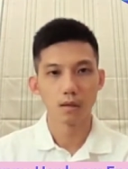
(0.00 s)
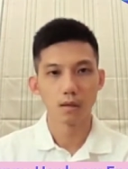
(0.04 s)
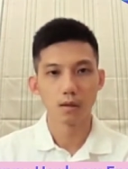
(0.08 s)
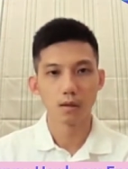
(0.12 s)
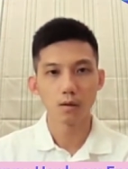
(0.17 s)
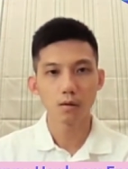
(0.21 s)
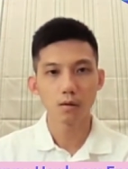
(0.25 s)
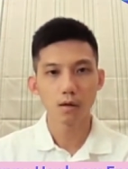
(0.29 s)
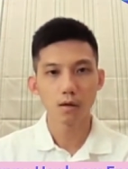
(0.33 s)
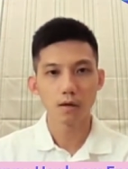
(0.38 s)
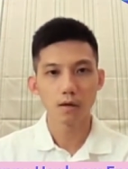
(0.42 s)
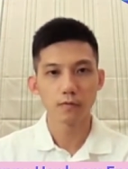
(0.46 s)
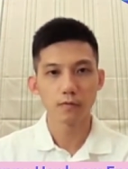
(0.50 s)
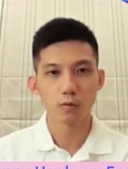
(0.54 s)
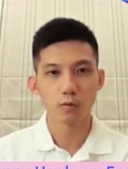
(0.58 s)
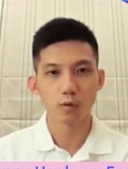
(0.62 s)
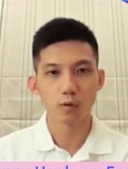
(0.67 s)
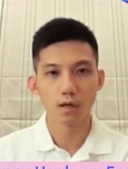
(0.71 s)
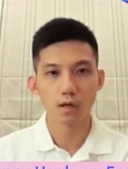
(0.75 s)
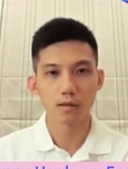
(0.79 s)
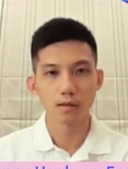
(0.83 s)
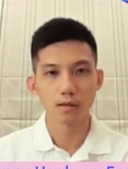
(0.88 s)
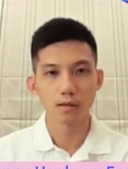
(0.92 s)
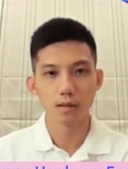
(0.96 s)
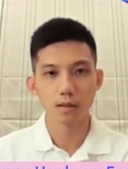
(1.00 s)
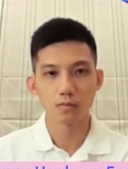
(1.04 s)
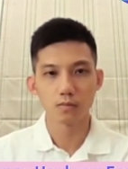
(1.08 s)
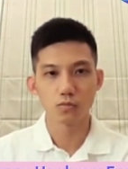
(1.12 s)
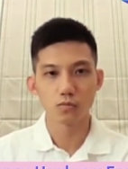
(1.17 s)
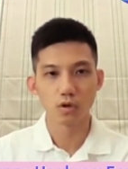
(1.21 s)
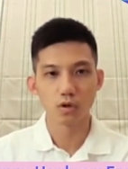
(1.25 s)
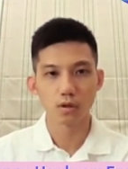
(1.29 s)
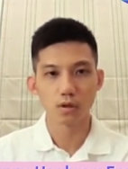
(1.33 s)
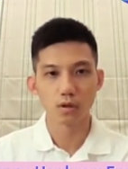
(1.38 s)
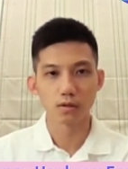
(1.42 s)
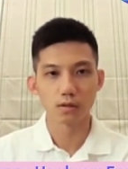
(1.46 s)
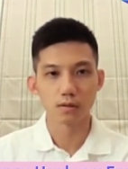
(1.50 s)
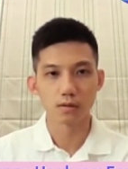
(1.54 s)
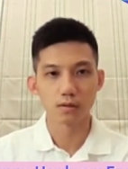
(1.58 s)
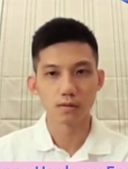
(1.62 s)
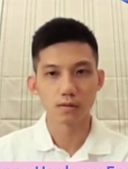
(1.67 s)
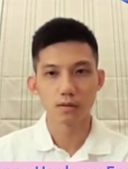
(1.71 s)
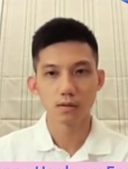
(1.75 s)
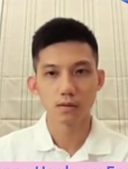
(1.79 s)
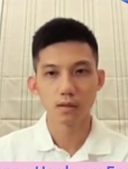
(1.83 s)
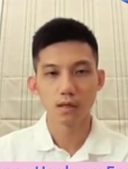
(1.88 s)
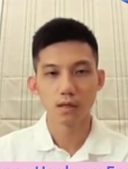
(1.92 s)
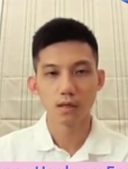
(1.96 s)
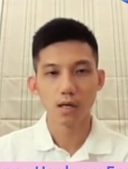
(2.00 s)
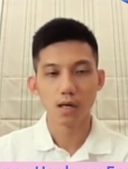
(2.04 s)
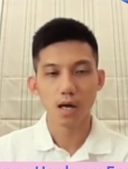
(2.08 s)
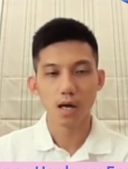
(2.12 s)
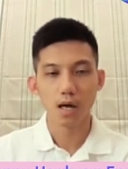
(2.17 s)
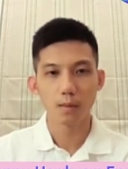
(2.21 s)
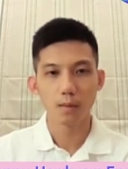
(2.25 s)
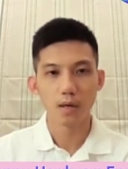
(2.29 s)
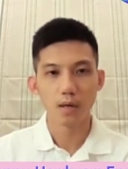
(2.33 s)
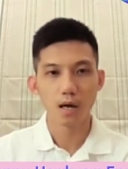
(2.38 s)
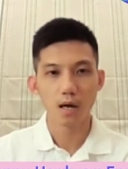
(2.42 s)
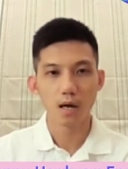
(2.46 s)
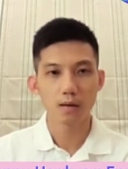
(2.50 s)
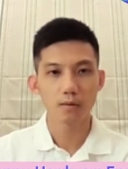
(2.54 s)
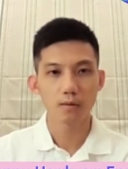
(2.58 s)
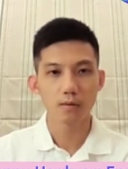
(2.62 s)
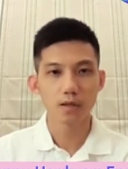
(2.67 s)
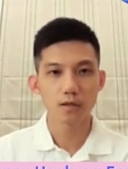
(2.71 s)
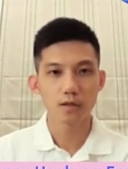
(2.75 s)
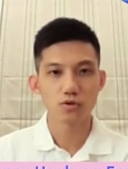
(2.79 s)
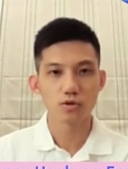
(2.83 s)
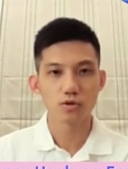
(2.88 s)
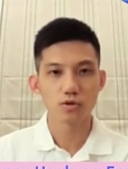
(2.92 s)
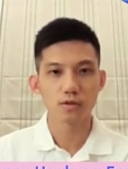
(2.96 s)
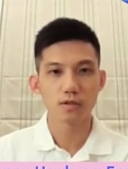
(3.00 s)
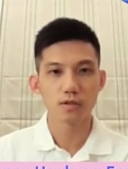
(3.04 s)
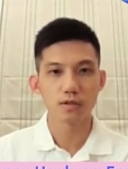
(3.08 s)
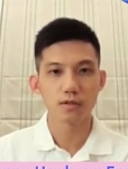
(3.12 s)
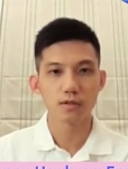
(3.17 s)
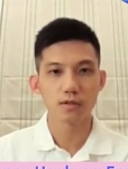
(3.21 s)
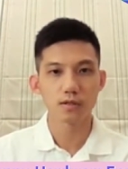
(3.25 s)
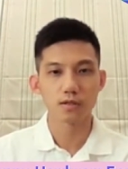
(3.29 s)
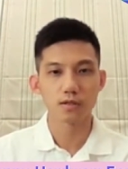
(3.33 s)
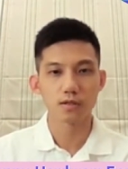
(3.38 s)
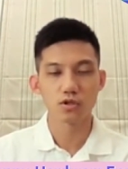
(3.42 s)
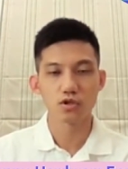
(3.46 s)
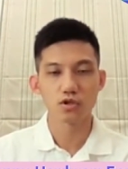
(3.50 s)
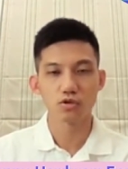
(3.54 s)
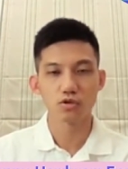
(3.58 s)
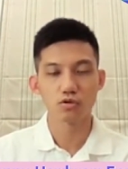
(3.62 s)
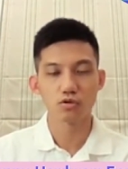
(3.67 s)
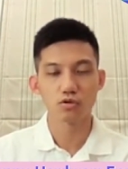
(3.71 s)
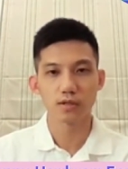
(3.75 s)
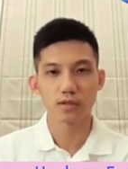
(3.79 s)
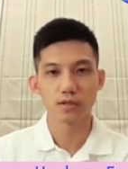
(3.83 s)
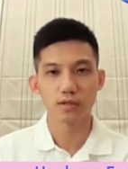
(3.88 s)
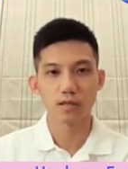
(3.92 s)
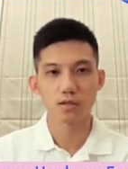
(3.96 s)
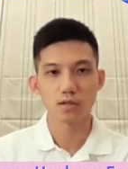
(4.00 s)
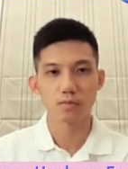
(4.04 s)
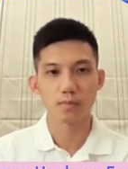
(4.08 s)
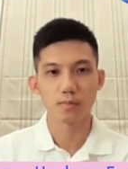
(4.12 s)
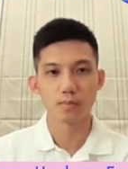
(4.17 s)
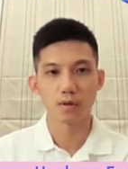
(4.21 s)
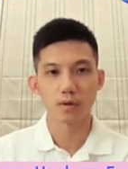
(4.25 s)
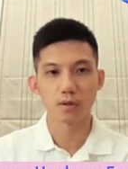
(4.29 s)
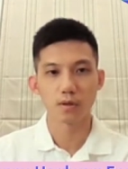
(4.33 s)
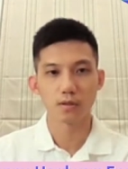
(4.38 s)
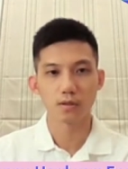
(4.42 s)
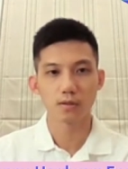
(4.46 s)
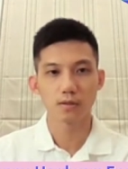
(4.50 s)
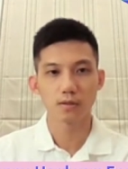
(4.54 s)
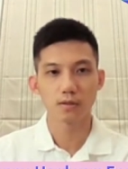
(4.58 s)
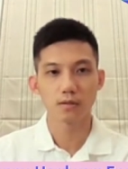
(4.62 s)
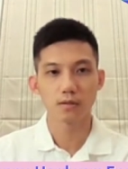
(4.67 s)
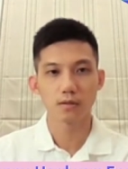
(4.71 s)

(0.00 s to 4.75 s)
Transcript: Hello everyone, I'm Johnny. I'm a hardware engineer in Hsinchu Science Park.